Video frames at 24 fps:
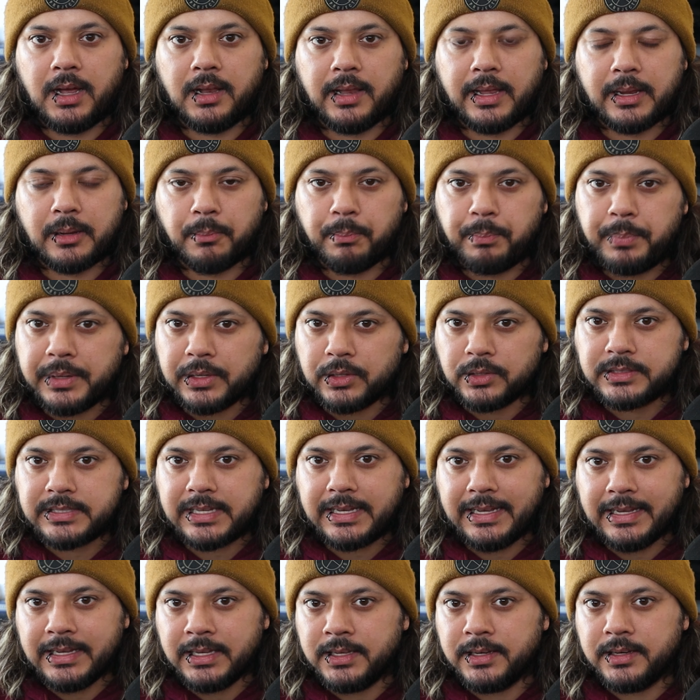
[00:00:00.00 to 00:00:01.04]
like
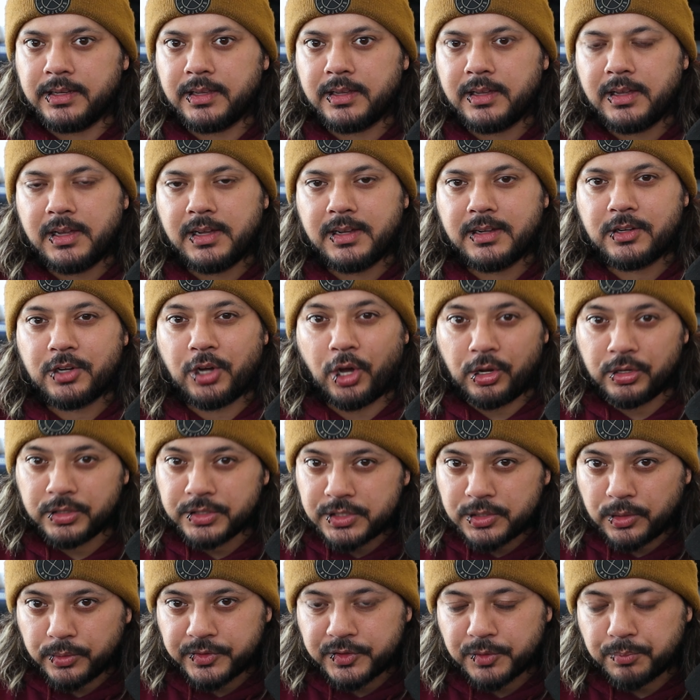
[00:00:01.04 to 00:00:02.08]
built-in
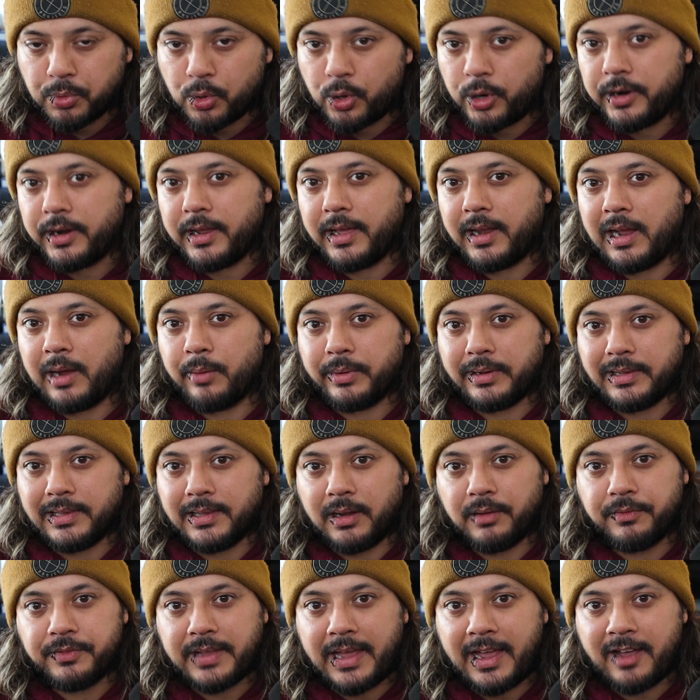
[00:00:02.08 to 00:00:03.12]
console support. And I would
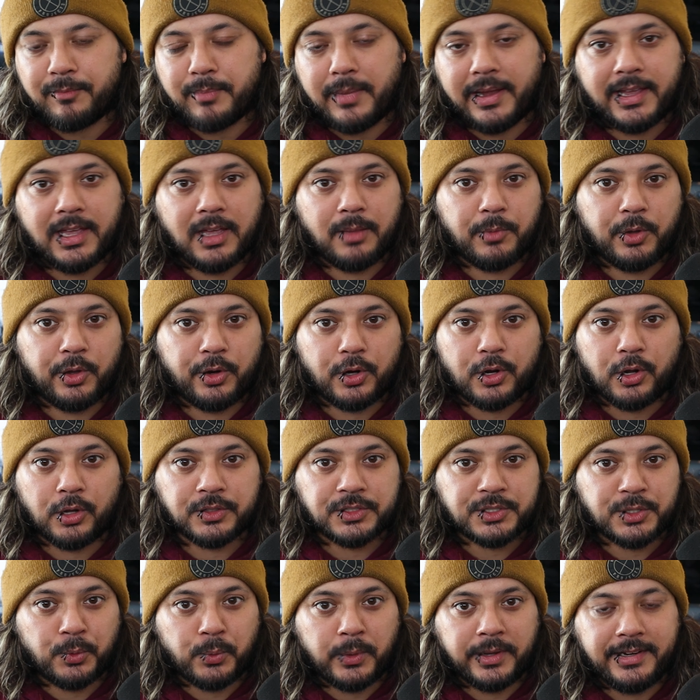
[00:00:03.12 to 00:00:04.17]
love to have my game go to
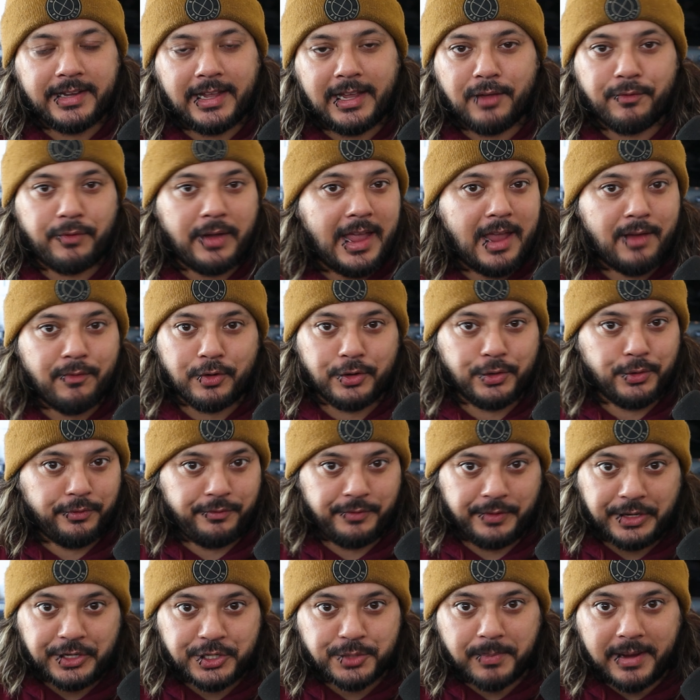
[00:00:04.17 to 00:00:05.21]
console one day if I ever do
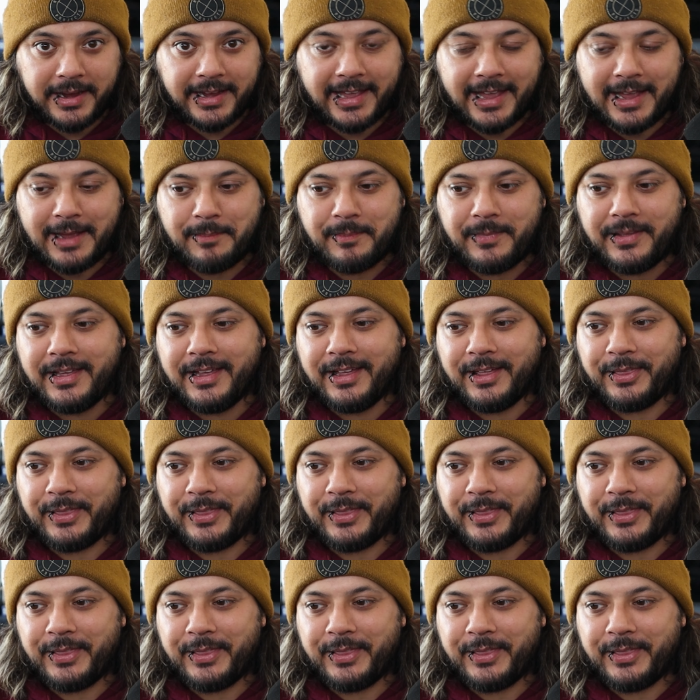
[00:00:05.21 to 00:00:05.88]
finish my game.